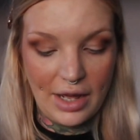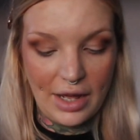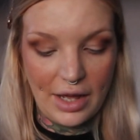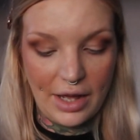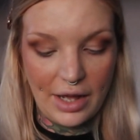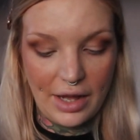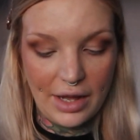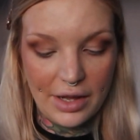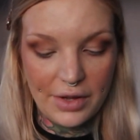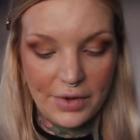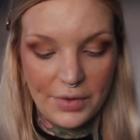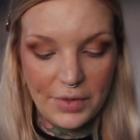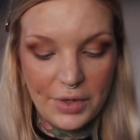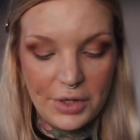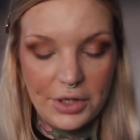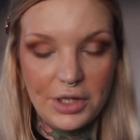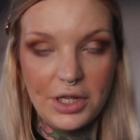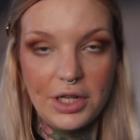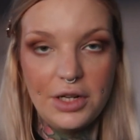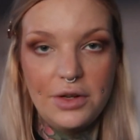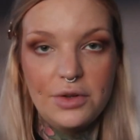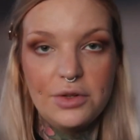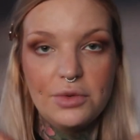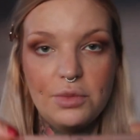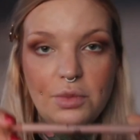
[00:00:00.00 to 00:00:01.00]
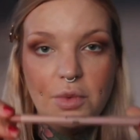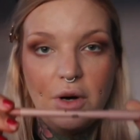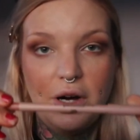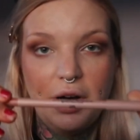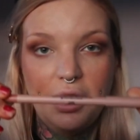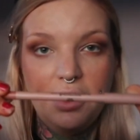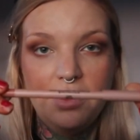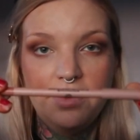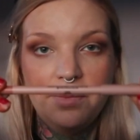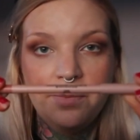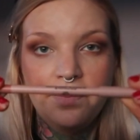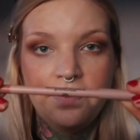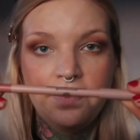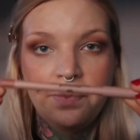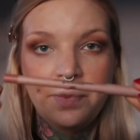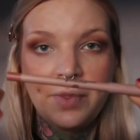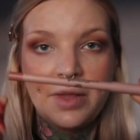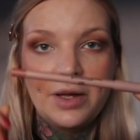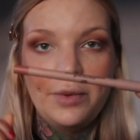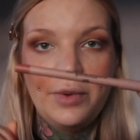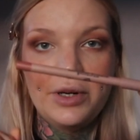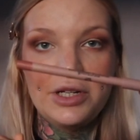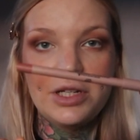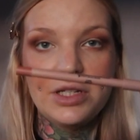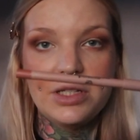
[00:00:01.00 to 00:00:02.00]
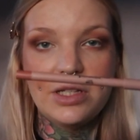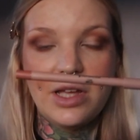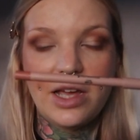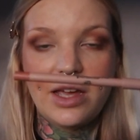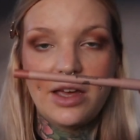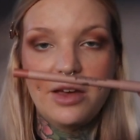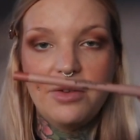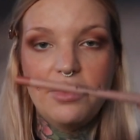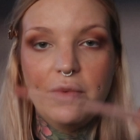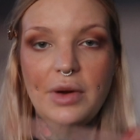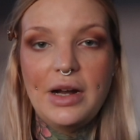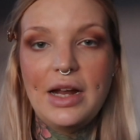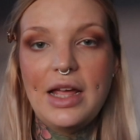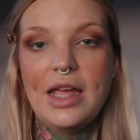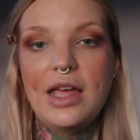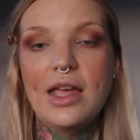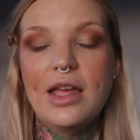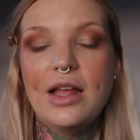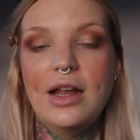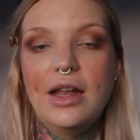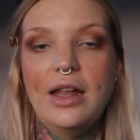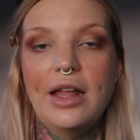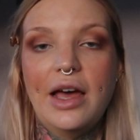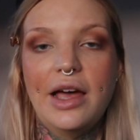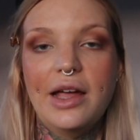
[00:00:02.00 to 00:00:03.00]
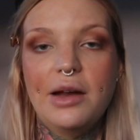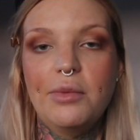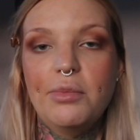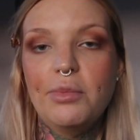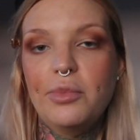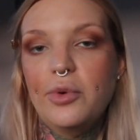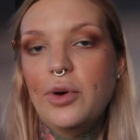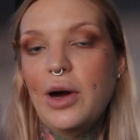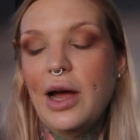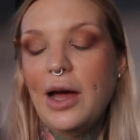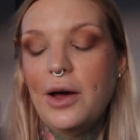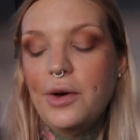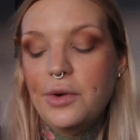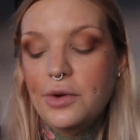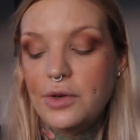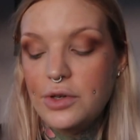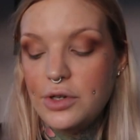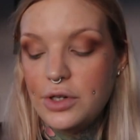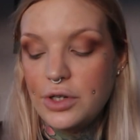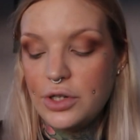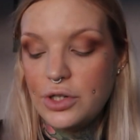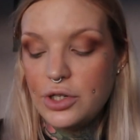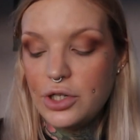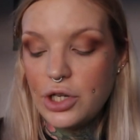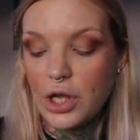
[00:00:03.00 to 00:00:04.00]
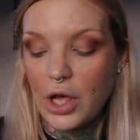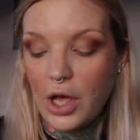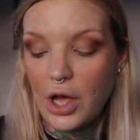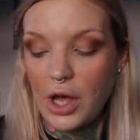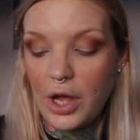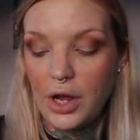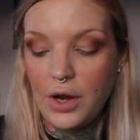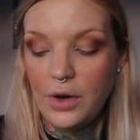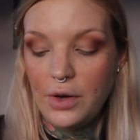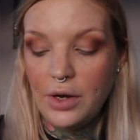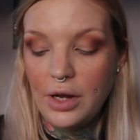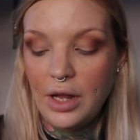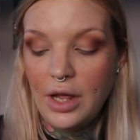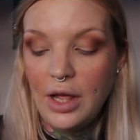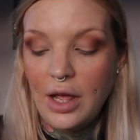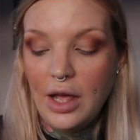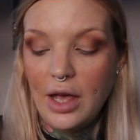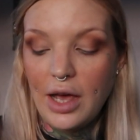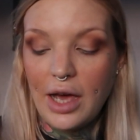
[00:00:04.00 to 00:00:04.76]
I got the nude one, which is like a really light brown tone,